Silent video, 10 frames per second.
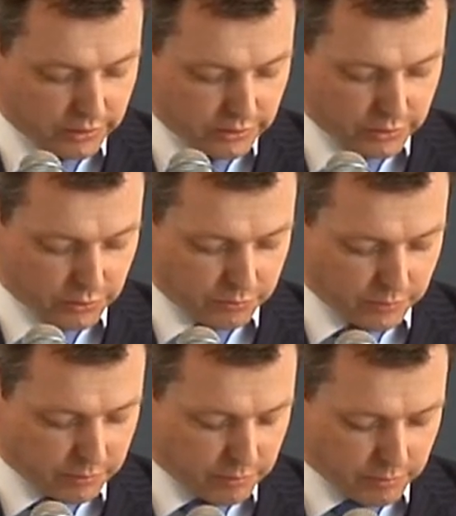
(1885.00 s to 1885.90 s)
So
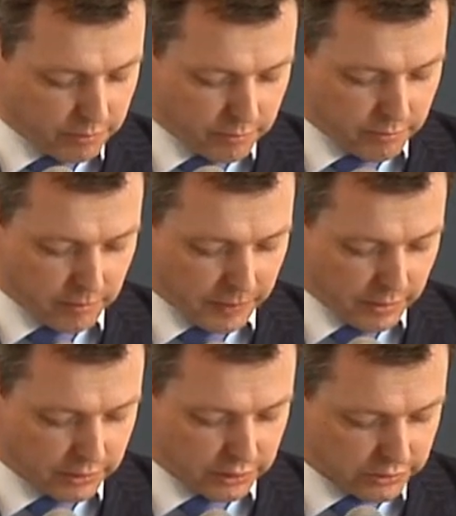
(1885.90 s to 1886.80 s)

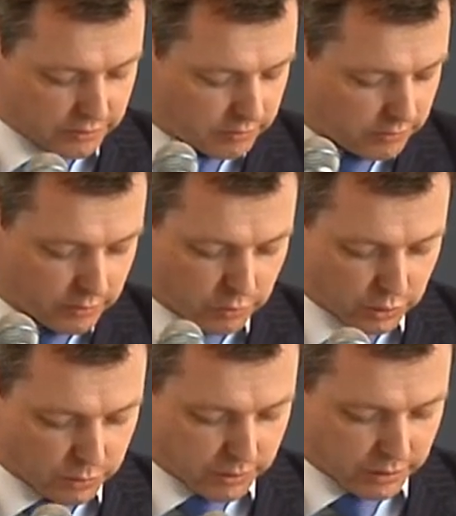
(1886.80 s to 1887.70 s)
I just want
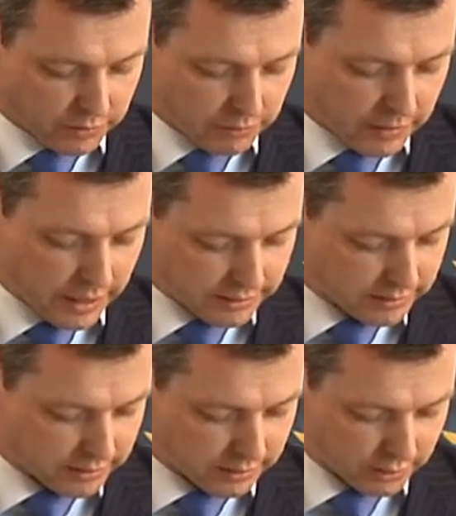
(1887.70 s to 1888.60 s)
to begin with the
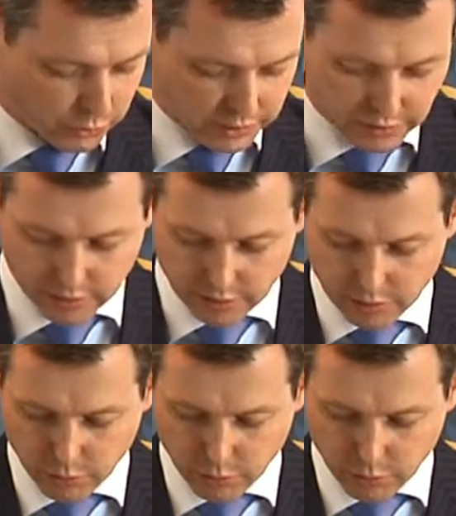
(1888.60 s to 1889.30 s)
last question.